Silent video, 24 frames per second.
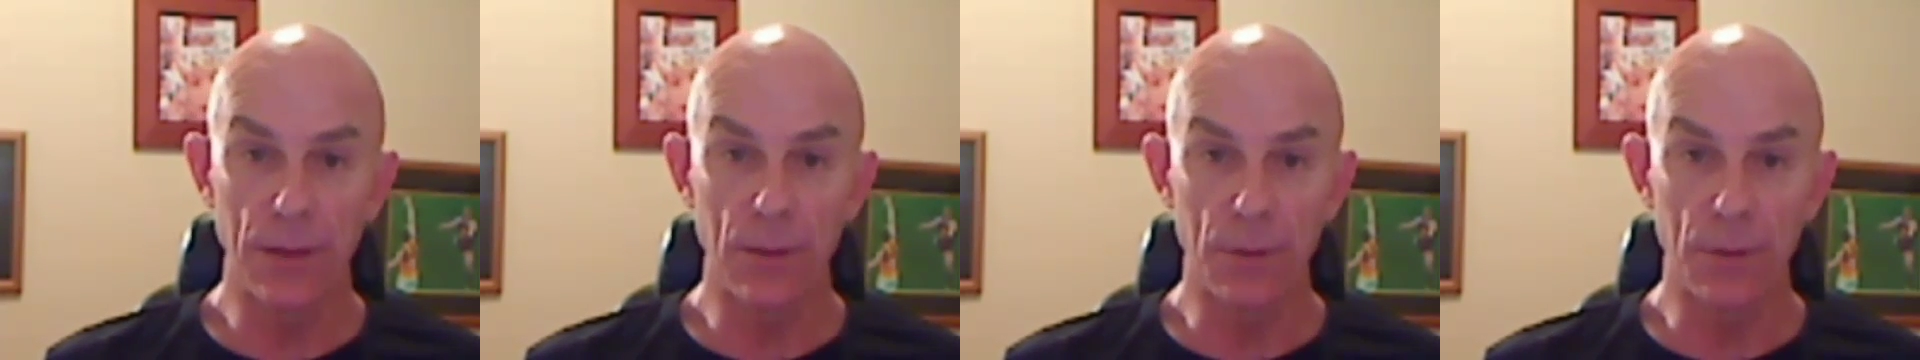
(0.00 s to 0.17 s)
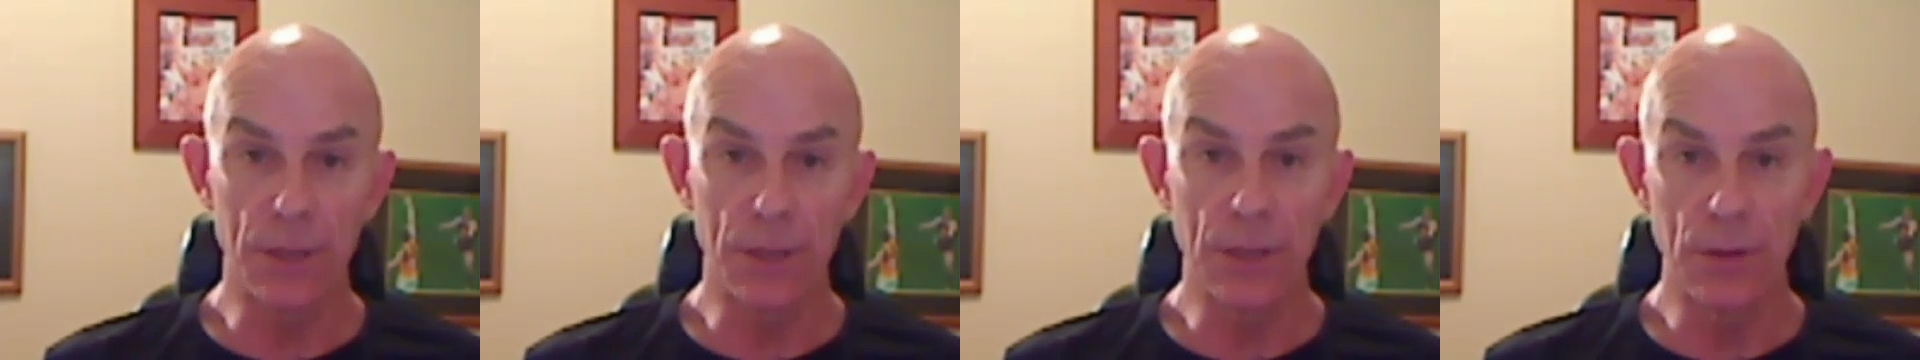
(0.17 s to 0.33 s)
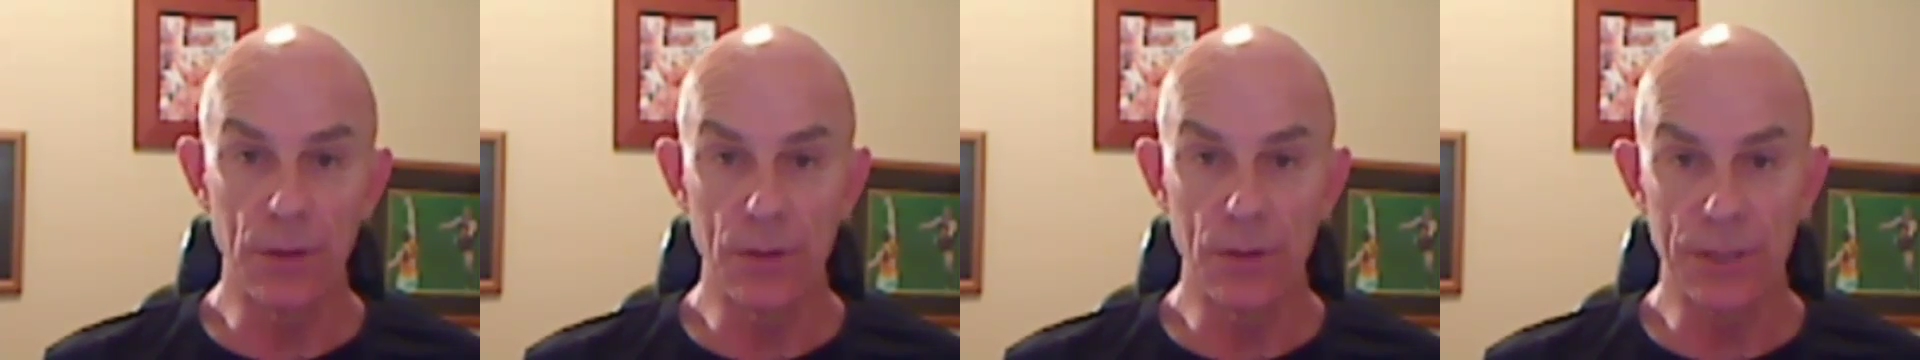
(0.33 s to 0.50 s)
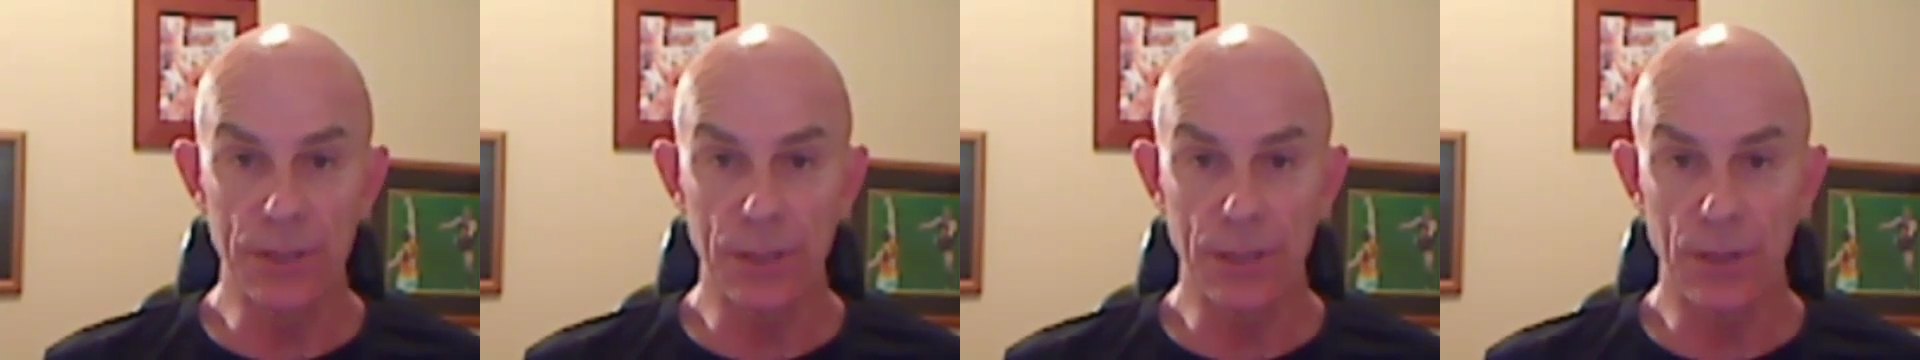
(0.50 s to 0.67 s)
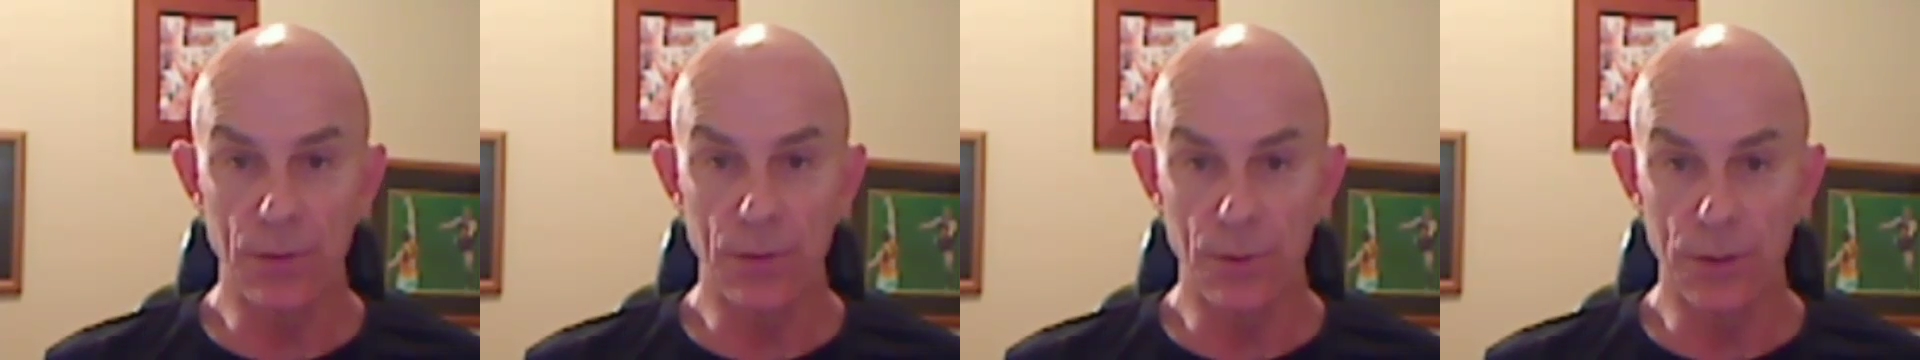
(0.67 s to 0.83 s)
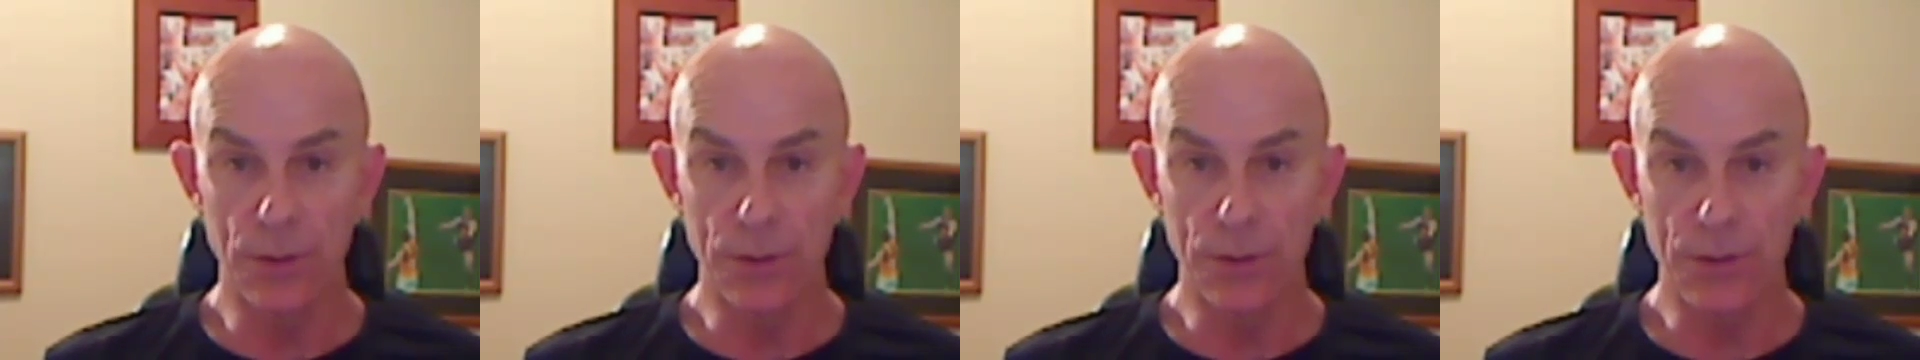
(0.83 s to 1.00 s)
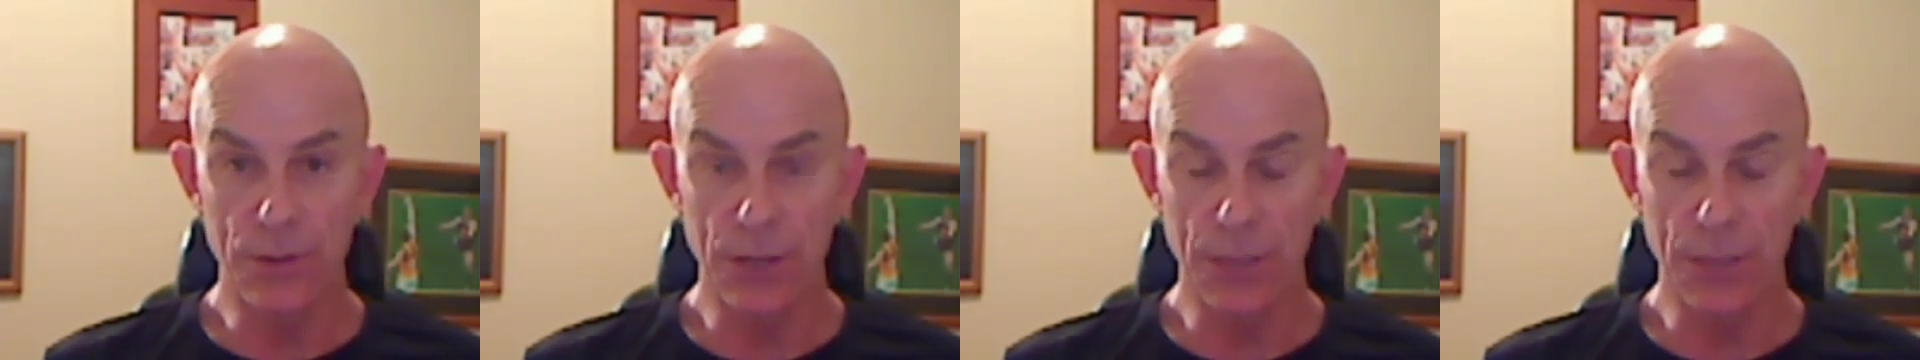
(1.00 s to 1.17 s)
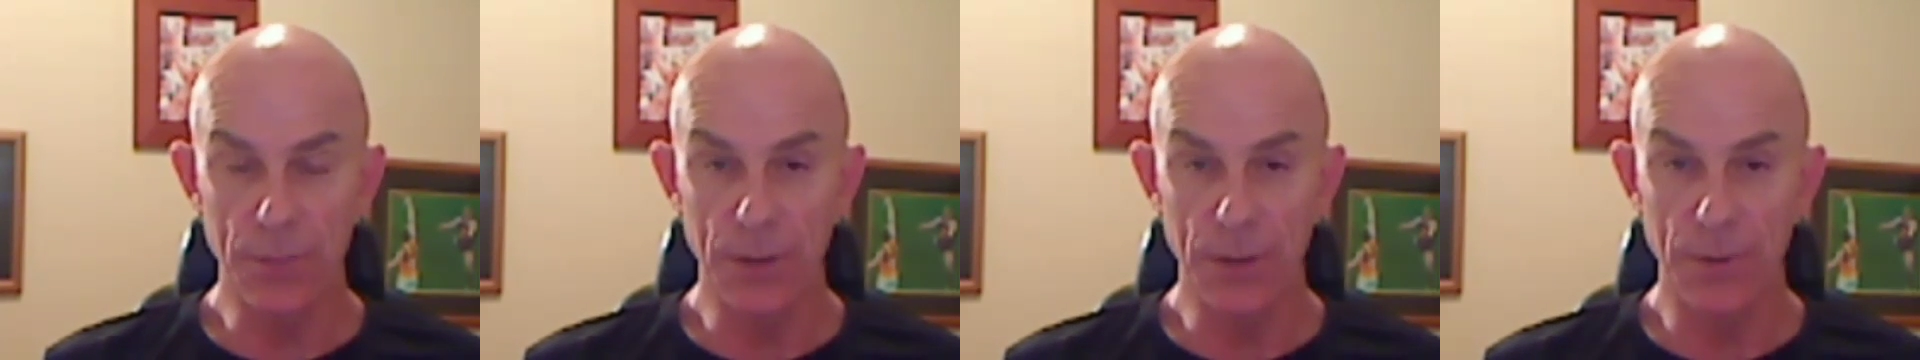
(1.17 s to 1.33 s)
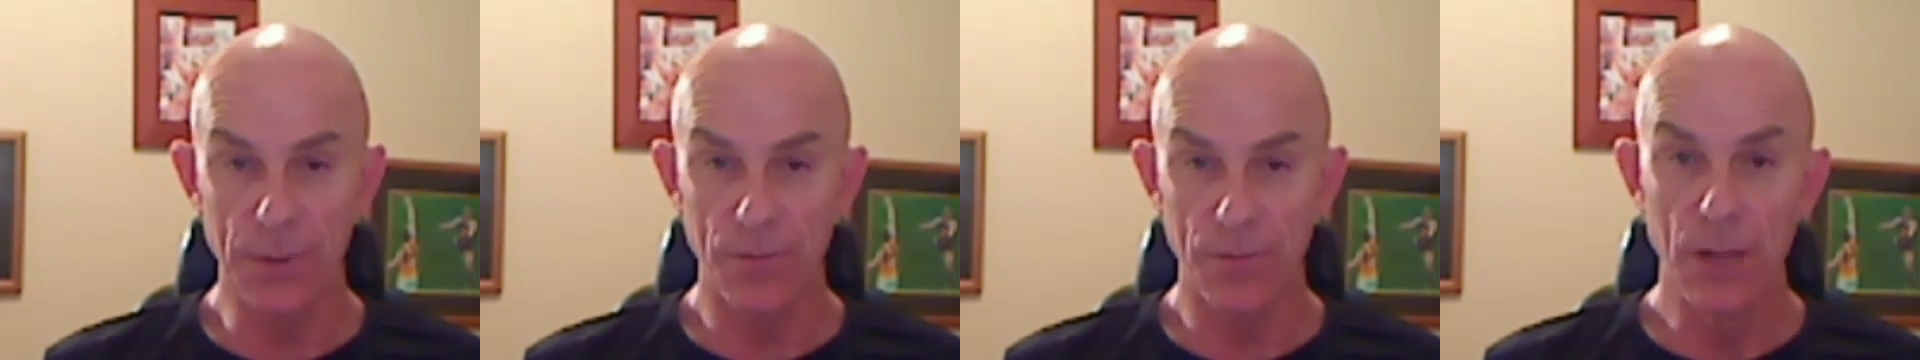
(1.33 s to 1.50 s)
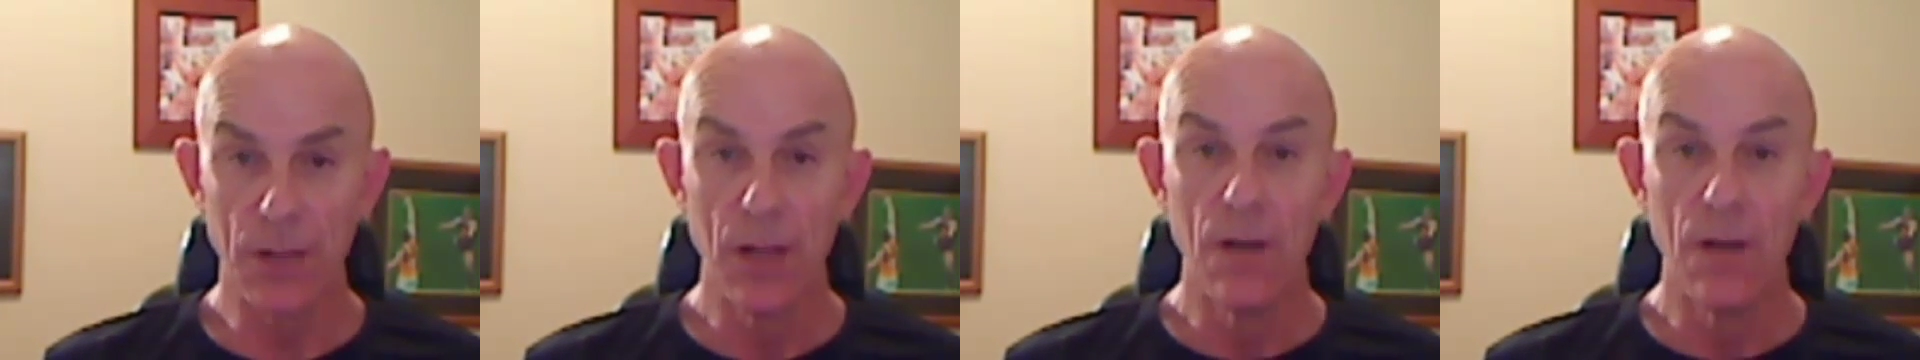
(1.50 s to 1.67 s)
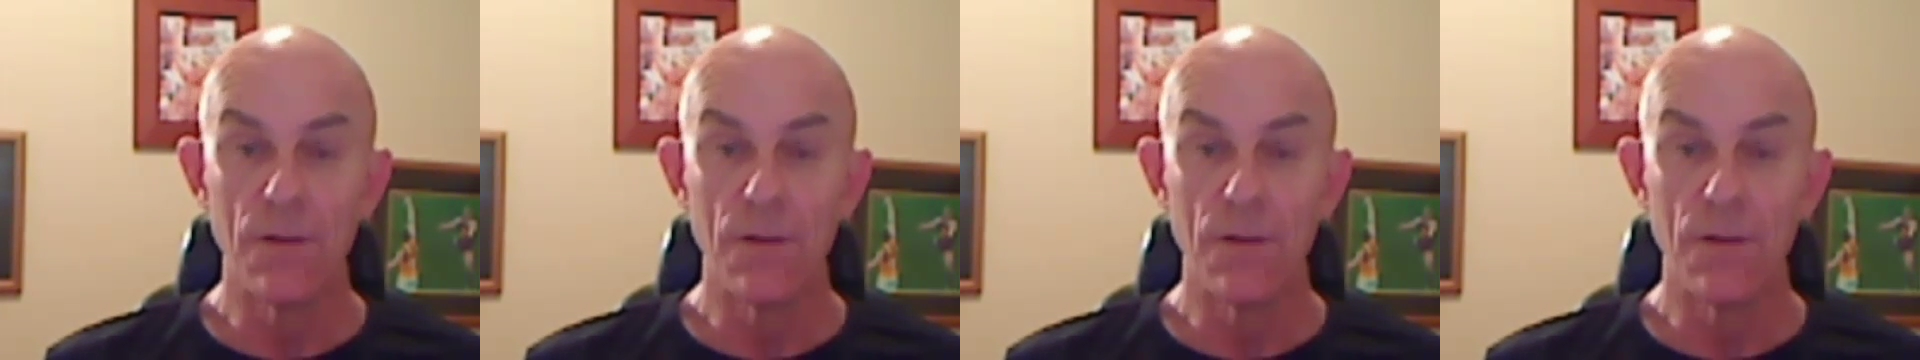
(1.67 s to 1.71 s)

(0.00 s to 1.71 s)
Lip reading: that we use in the root treatment.